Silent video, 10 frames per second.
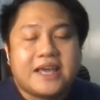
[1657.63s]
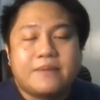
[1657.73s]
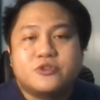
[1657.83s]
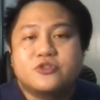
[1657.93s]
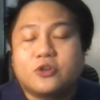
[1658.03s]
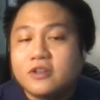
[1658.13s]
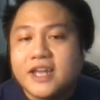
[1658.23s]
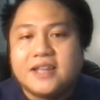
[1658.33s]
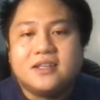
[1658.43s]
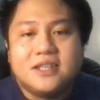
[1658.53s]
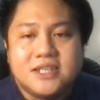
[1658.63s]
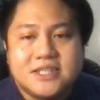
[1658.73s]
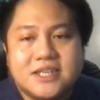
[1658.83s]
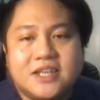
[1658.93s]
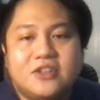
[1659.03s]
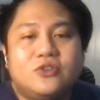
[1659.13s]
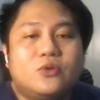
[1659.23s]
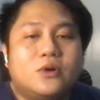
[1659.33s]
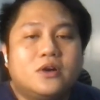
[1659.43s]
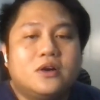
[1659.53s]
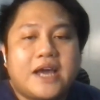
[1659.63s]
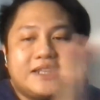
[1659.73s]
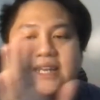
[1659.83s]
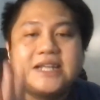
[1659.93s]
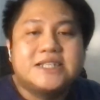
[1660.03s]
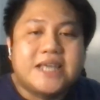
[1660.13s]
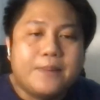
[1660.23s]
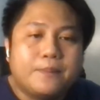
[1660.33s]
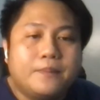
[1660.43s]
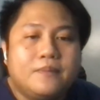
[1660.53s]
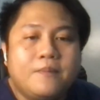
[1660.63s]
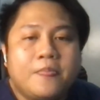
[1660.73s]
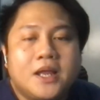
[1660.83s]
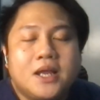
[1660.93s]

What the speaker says: It captures all the entities in your IT landscape,